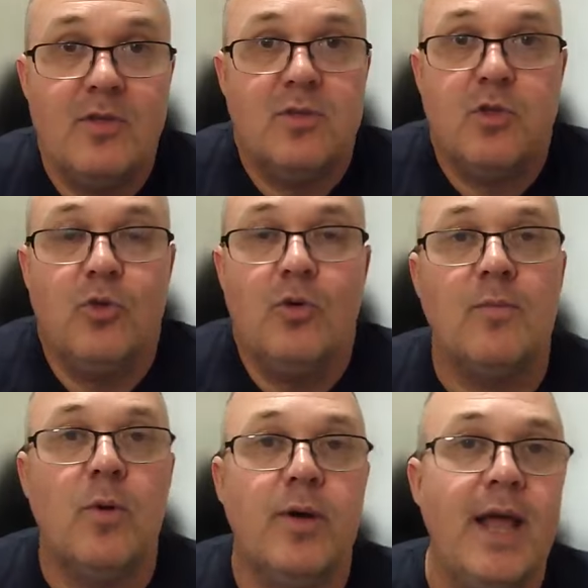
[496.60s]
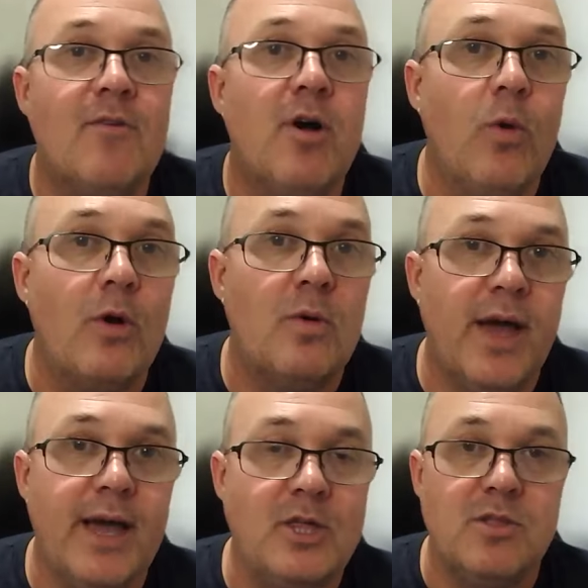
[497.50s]
the, the story. Whenever I work with
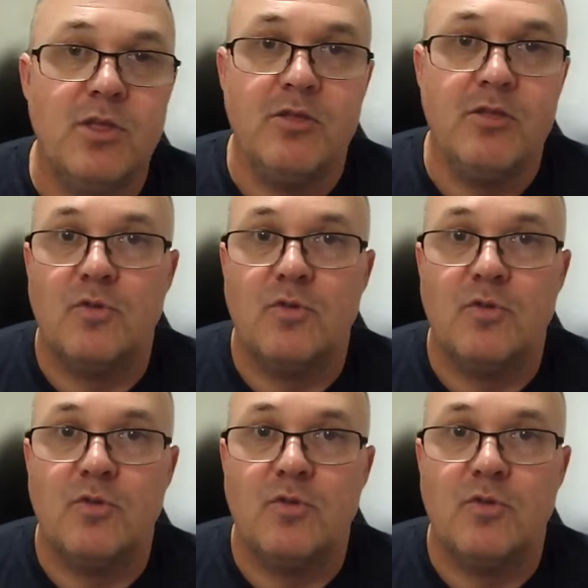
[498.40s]
agencies